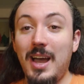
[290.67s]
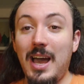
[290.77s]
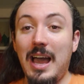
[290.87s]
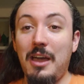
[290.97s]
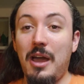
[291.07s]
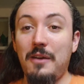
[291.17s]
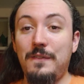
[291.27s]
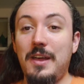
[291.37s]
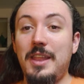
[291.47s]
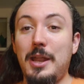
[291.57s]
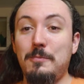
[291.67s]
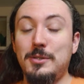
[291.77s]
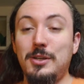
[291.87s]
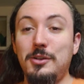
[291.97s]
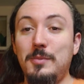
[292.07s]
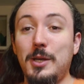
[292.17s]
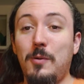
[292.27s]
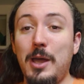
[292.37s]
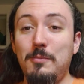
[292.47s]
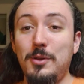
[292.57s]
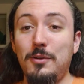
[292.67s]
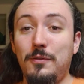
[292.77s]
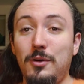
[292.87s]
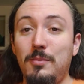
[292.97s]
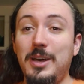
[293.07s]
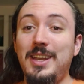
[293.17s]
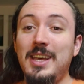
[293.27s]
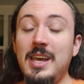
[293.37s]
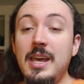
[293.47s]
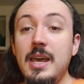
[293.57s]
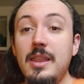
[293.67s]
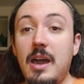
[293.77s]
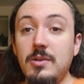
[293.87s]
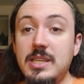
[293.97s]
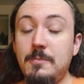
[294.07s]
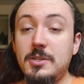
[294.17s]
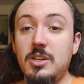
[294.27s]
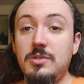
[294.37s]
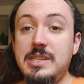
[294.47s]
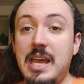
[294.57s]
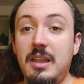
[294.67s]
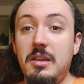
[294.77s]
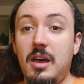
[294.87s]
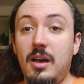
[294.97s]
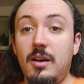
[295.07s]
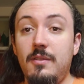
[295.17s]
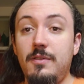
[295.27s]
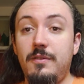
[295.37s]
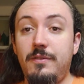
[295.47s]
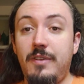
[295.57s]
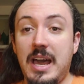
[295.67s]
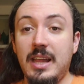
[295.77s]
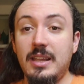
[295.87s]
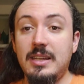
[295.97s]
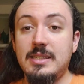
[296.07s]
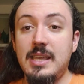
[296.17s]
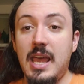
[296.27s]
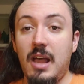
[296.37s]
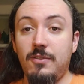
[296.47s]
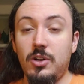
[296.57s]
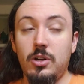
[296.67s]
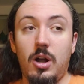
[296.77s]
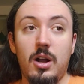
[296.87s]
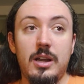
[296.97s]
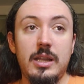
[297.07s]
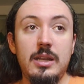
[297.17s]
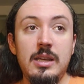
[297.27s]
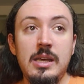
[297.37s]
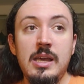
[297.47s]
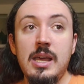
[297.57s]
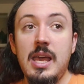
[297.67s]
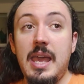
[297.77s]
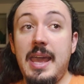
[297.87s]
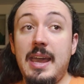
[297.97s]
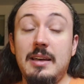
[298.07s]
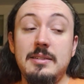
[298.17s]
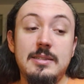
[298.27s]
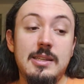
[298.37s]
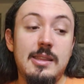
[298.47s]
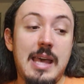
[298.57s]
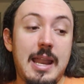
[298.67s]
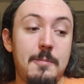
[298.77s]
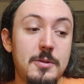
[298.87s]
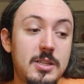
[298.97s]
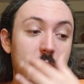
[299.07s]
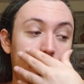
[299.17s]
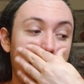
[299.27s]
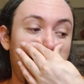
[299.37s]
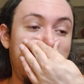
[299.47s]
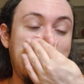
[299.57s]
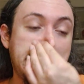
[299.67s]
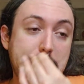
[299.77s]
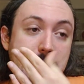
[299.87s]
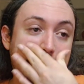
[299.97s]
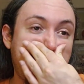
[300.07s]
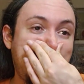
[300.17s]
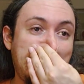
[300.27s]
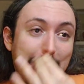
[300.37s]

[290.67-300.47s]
I I found that episode to be quite beautiful, but that was episode 10 of Violet Evergarden and that episode was